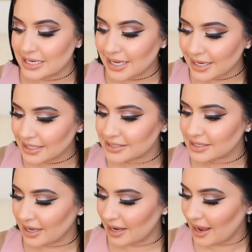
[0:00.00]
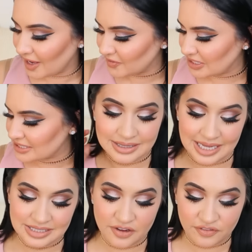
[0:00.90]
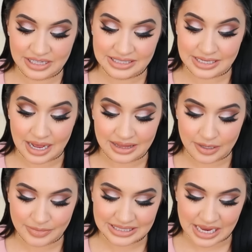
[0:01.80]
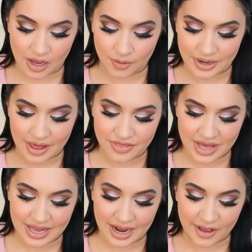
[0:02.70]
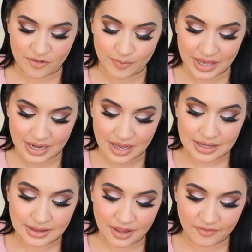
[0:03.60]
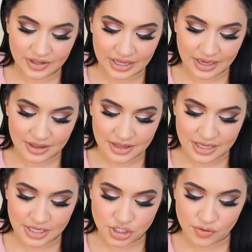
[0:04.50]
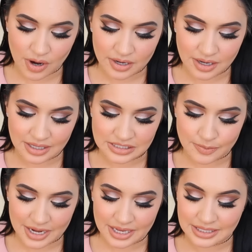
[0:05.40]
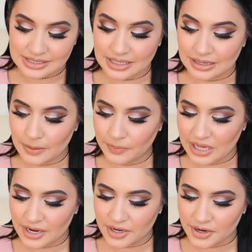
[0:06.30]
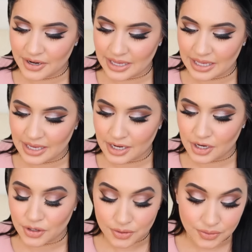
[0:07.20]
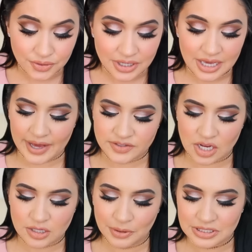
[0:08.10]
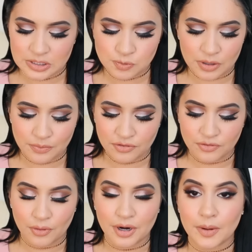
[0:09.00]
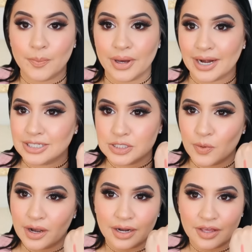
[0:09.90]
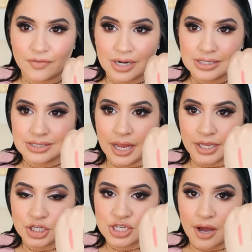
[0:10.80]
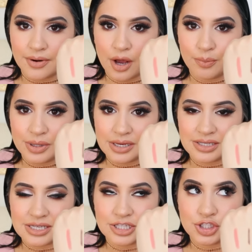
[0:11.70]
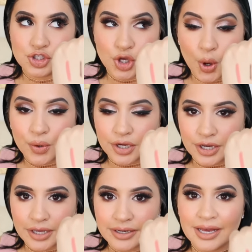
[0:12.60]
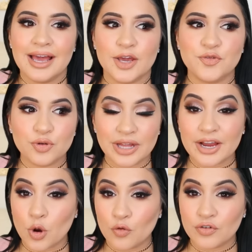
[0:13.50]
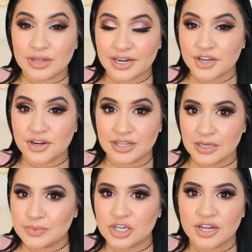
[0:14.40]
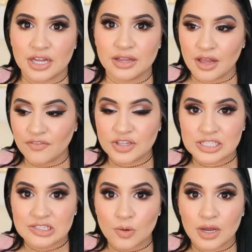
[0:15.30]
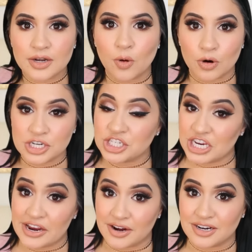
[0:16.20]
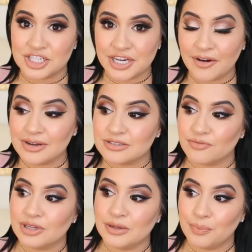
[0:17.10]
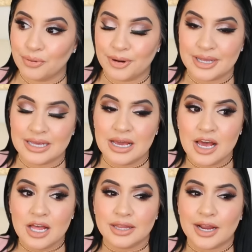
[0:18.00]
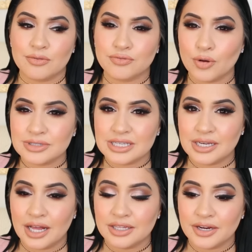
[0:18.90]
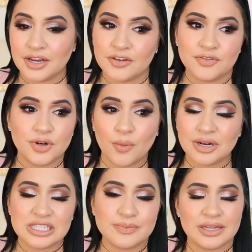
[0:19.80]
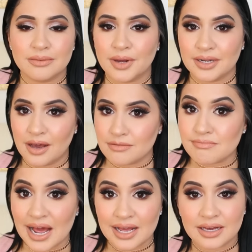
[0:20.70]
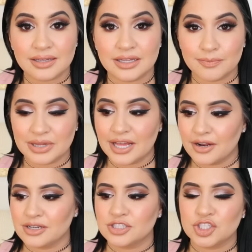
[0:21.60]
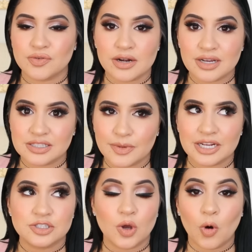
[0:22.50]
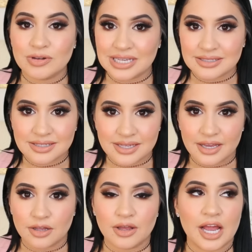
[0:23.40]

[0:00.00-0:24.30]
Need it, gotta have it. That definitely did not let me down. And then I've been loving the Gerard Cosmetics lip liner in nude. I've talked about this one before, but I just wanted to give it a second shout out because it's so good. If you like overlining your lips, you're gonna love this one or Share. Share is a really pretty, like rosy color. If you don't wanna spend the money on MAC lip liners, Gerard Cosmetics always has a sale.